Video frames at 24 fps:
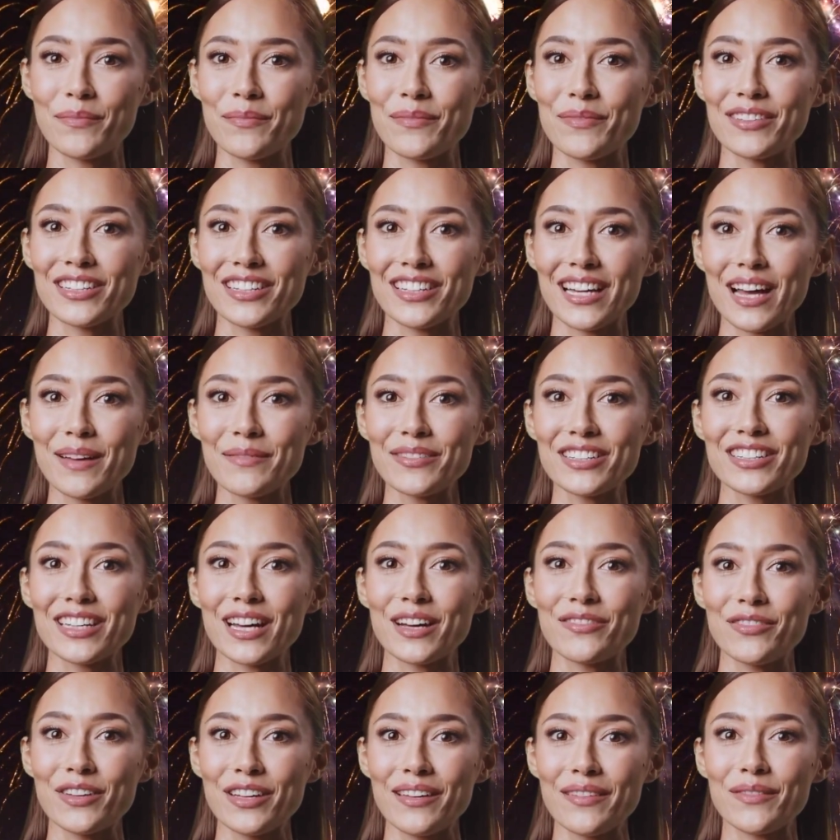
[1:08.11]
Step
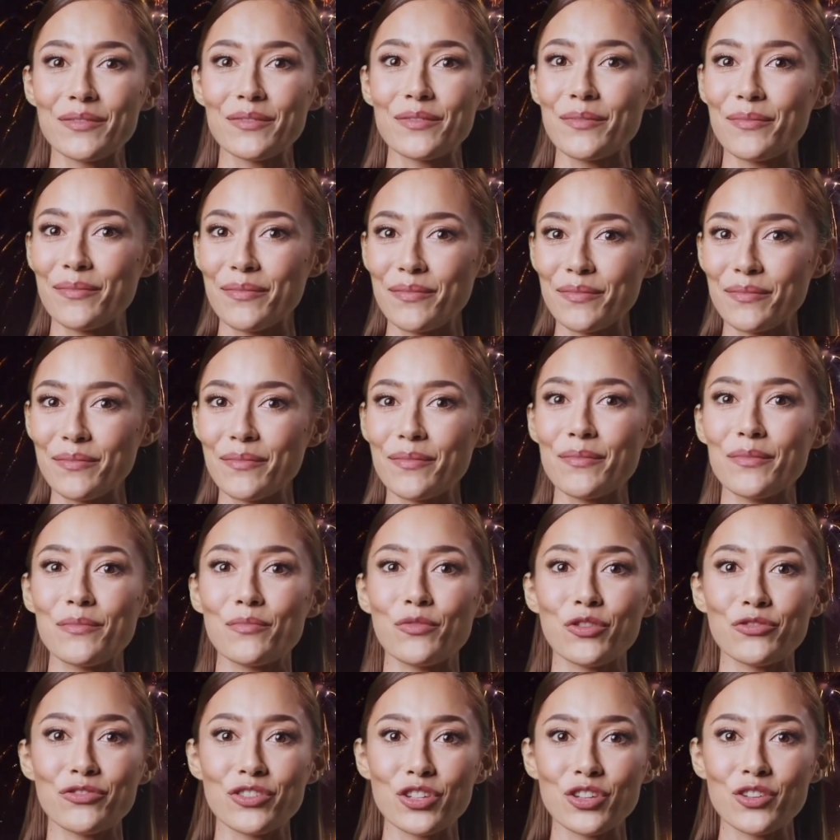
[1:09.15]
7.
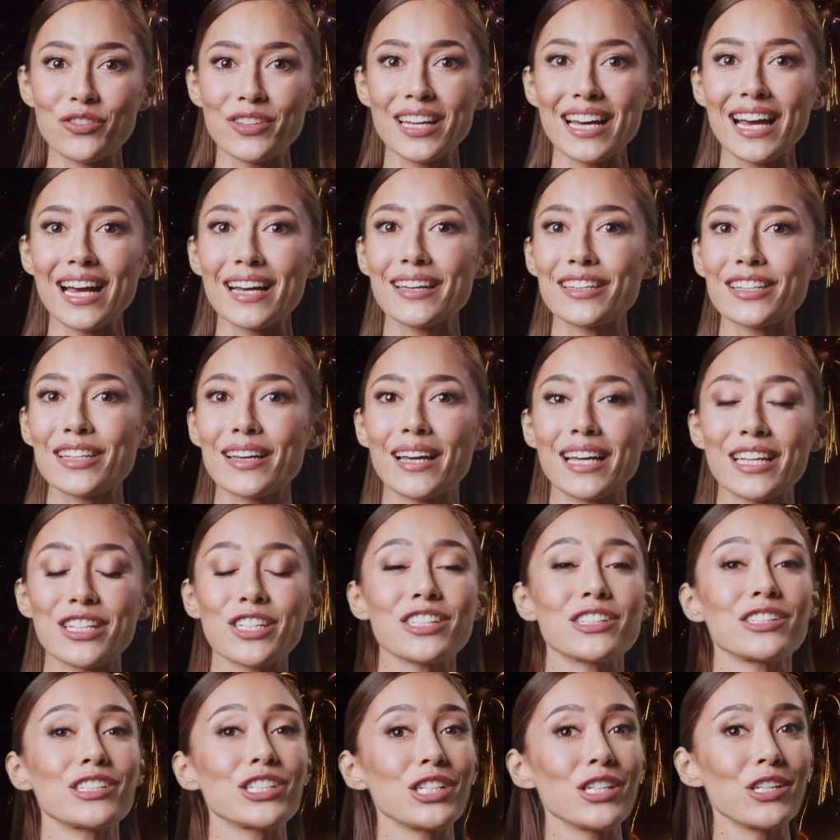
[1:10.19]
Review the
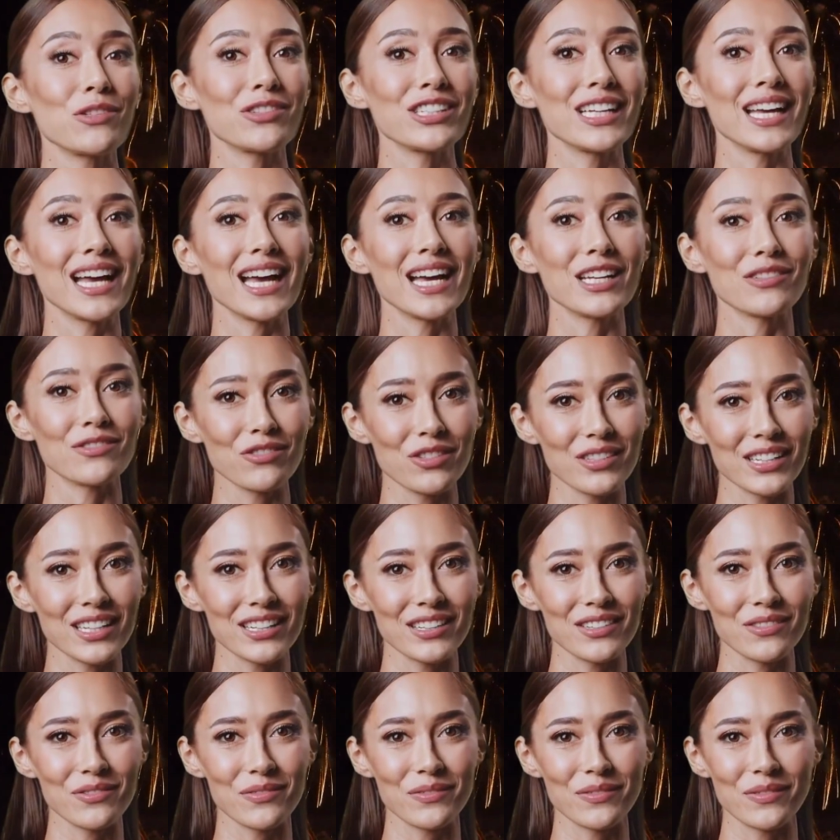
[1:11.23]
cancellation terms carefully.